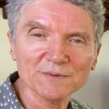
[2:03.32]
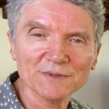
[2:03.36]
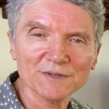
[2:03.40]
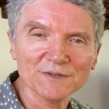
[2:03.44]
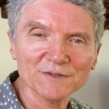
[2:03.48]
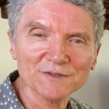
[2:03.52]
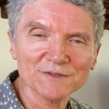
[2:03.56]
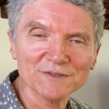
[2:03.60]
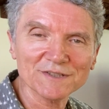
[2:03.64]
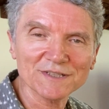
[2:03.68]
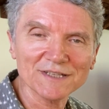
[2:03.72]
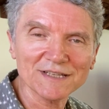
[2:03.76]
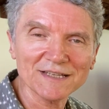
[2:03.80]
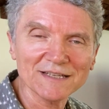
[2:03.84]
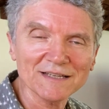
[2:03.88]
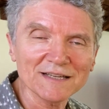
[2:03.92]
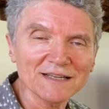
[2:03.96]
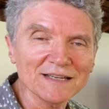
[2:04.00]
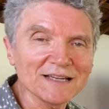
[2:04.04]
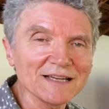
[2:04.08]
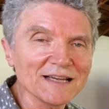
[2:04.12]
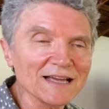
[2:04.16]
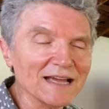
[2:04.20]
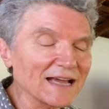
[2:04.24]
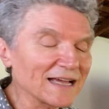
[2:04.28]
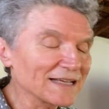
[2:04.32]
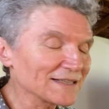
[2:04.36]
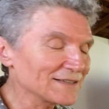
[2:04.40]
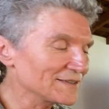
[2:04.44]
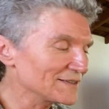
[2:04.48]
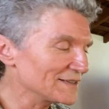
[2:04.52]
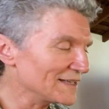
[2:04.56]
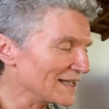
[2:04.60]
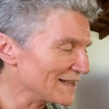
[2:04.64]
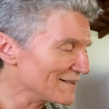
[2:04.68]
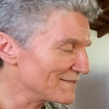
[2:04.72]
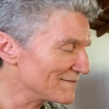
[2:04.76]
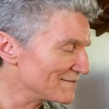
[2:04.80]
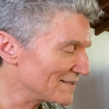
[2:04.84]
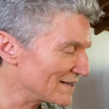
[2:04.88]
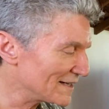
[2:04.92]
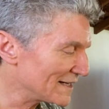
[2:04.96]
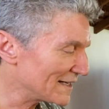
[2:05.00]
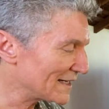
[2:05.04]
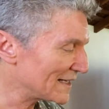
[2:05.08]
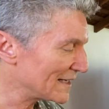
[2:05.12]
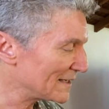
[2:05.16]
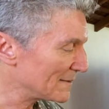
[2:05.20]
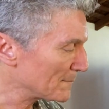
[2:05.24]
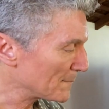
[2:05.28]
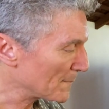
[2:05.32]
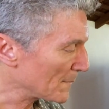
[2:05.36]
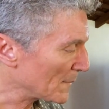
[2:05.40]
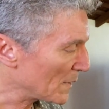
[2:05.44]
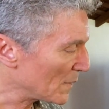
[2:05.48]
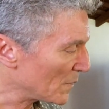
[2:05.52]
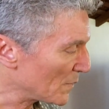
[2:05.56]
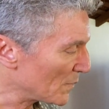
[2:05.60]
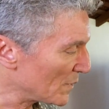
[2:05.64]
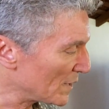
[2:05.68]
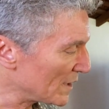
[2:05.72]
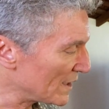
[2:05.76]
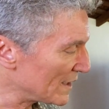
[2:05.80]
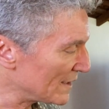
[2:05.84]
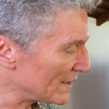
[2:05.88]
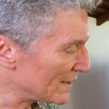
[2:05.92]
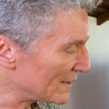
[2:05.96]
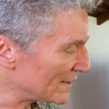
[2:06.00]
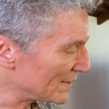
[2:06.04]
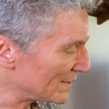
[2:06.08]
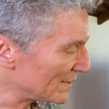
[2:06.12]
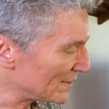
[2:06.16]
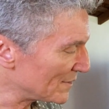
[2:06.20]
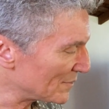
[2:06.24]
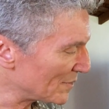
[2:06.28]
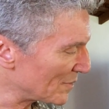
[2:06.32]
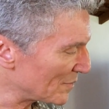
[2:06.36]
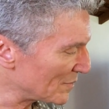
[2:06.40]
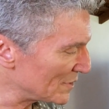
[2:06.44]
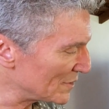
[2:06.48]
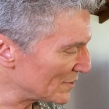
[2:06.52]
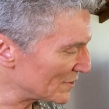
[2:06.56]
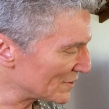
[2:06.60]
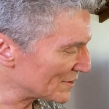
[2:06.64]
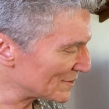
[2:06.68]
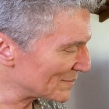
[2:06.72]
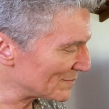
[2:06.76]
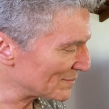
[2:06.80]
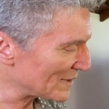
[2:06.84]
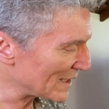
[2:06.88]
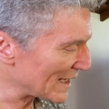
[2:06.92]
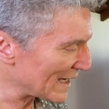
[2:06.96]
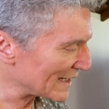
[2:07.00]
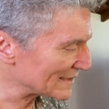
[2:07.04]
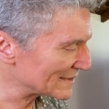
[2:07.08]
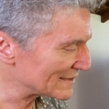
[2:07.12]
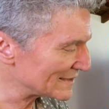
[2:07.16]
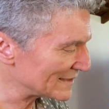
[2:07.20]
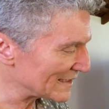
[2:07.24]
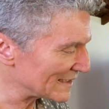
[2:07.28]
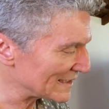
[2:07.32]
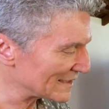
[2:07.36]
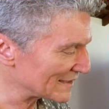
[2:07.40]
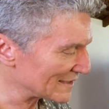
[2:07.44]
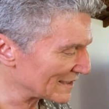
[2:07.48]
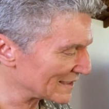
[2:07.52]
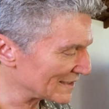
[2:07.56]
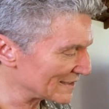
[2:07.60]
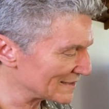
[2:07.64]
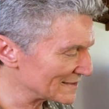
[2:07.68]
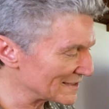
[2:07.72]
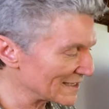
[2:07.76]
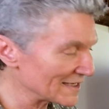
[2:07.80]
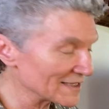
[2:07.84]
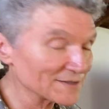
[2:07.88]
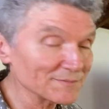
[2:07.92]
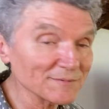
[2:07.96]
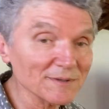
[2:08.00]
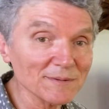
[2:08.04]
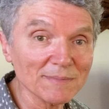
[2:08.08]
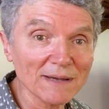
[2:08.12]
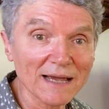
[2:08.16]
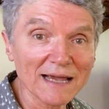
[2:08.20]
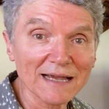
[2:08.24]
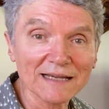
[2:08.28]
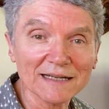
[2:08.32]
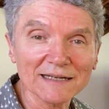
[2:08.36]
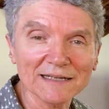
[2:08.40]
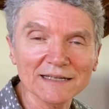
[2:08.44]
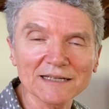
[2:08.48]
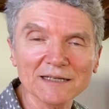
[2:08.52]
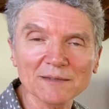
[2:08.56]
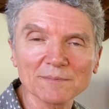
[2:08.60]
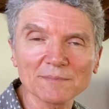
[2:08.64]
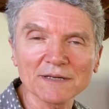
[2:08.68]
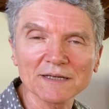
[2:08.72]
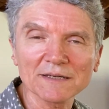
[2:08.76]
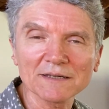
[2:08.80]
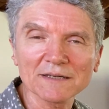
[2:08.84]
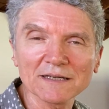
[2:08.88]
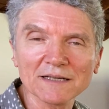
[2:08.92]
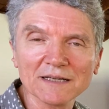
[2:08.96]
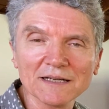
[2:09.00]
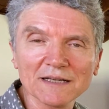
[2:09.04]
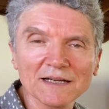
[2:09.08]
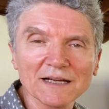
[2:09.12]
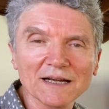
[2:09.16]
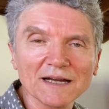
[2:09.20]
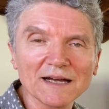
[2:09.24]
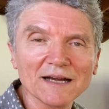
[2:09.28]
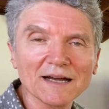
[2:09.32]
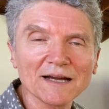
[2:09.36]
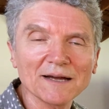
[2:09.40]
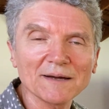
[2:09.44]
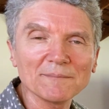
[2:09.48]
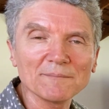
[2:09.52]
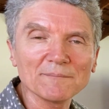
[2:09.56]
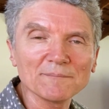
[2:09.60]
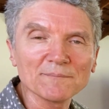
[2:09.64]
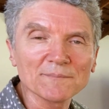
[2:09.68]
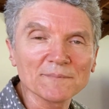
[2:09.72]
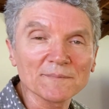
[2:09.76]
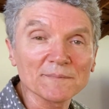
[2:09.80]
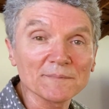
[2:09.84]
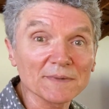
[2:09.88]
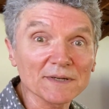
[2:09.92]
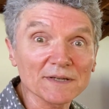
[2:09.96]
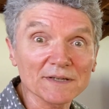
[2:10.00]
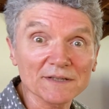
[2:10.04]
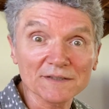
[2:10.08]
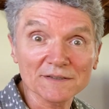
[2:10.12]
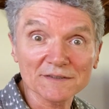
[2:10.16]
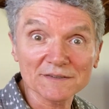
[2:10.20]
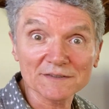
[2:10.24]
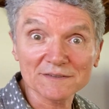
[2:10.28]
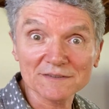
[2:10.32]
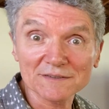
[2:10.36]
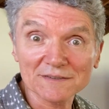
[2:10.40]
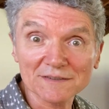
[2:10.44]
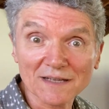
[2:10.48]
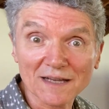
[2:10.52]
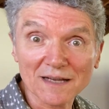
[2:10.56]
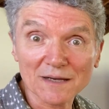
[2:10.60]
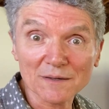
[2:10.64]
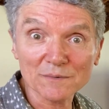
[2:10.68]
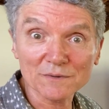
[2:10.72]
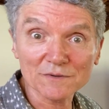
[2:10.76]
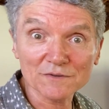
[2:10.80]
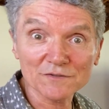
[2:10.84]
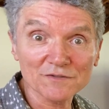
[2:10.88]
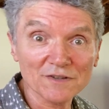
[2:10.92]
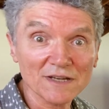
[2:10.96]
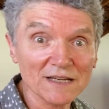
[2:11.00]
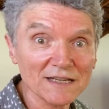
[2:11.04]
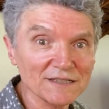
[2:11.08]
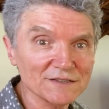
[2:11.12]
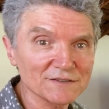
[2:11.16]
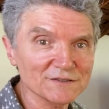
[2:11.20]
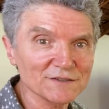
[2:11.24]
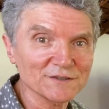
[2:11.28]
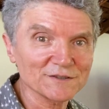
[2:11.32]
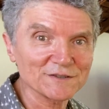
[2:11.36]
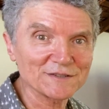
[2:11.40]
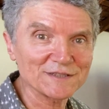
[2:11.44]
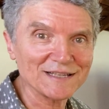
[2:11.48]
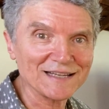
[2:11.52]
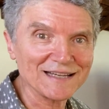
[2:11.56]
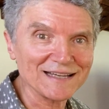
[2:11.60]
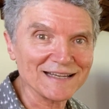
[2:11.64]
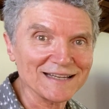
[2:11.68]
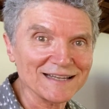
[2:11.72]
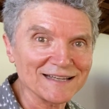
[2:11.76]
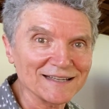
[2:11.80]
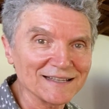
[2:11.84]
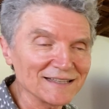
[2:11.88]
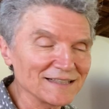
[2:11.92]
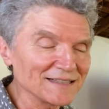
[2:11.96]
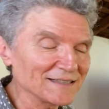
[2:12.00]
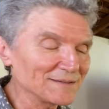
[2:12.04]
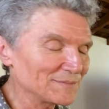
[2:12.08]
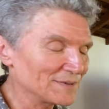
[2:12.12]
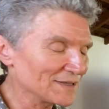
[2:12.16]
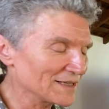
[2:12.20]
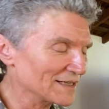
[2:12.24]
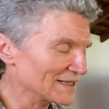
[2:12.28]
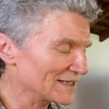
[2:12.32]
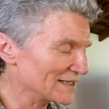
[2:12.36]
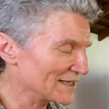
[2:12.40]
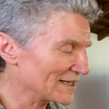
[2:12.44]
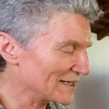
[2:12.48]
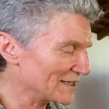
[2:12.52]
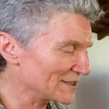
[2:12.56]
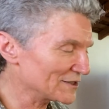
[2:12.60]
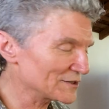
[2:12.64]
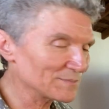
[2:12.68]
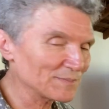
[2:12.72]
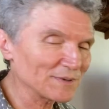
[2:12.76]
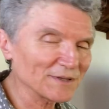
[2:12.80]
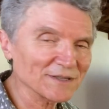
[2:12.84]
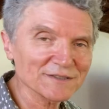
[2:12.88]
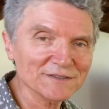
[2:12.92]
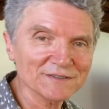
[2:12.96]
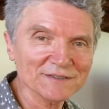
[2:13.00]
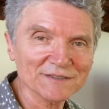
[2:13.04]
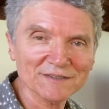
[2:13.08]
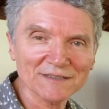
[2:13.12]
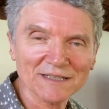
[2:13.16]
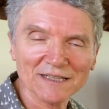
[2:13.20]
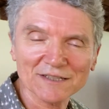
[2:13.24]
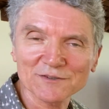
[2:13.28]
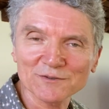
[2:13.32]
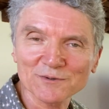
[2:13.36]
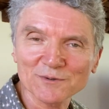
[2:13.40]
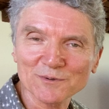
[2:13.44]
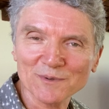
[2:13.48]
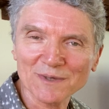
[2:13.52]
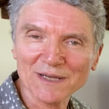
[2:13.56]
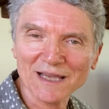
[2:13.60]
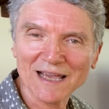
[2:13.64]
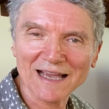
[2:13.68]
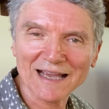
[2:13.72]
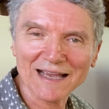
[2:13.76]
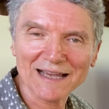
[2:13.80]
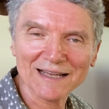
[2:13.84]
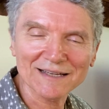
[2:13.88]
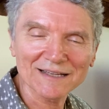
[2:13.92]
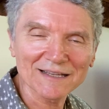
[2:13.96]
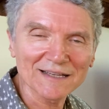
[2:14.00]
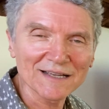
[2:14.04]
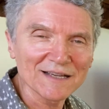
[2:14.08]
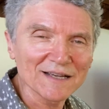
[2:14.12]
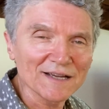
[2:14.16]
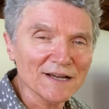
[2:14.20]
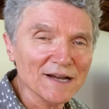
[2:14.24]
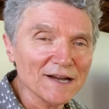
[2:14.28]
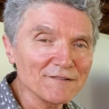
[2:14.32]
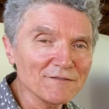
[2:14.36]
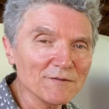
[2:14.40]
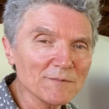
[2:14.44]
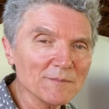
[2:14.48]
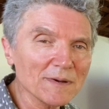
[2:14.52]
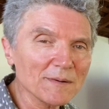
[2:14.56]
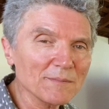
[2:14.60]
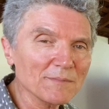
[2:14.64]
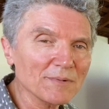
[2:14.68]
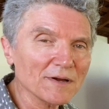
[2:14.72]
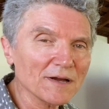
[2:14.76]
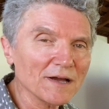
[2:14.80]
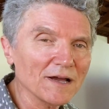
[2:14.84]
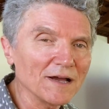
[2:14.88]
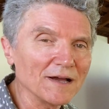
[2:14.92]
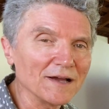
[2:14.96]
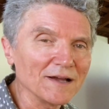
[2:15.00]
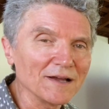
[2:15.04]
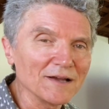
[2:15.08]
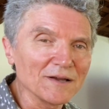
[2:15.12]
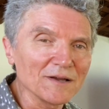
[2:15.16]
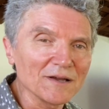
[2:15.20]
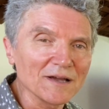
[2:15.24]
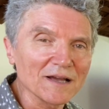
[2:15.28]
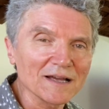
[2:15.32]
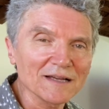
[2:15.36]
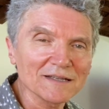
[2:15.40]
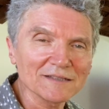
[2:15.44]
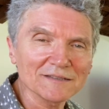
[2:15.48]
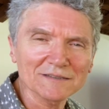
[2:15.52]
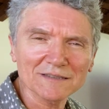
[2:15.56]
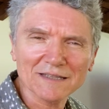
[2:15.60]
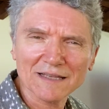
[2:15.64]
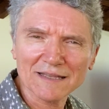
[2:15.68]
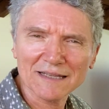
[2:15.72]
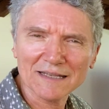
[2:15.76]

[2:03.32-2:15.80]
with your tea, and today really when we look at black tea, it kind of takes me back a little bit because I was raised on tea. Being an English person, that's all we had. I remember I was